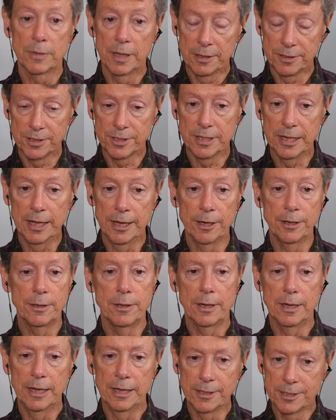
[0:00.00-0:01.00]
That
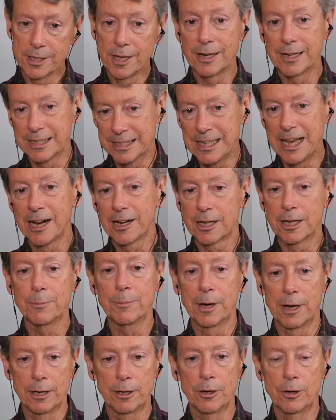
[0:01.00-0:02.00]
said, it's not exactly
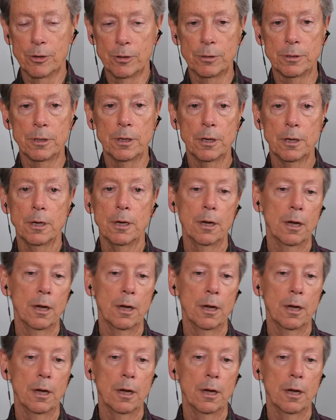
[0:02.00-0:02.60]
my own.